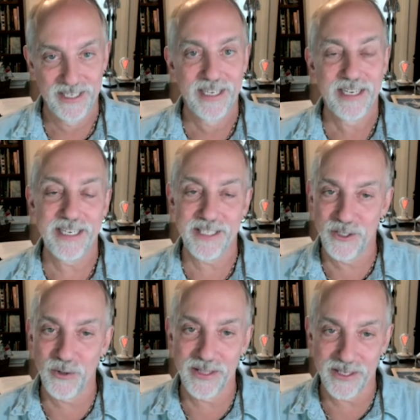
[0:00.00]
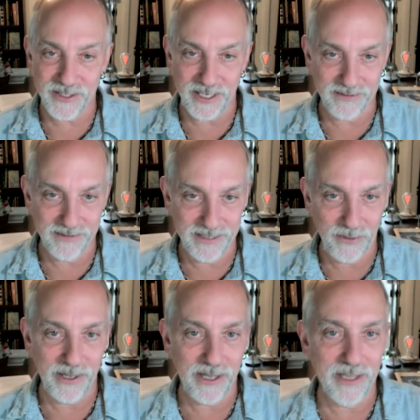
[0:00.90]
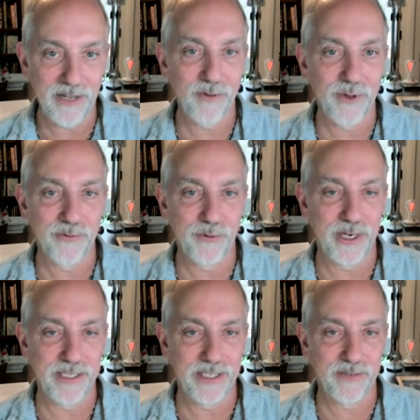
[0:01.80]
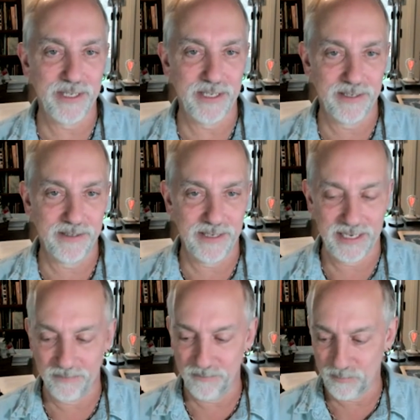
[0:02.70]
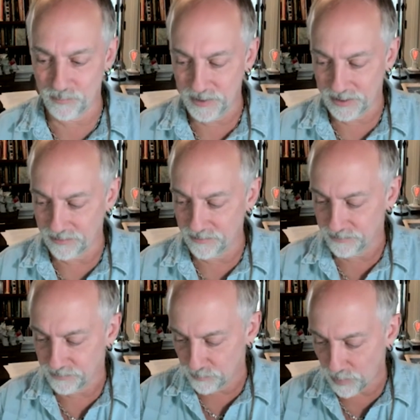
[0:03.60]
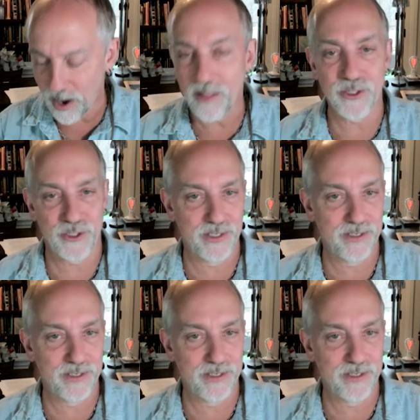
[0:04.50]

he's doing this at you know a level of creativity and and and polish that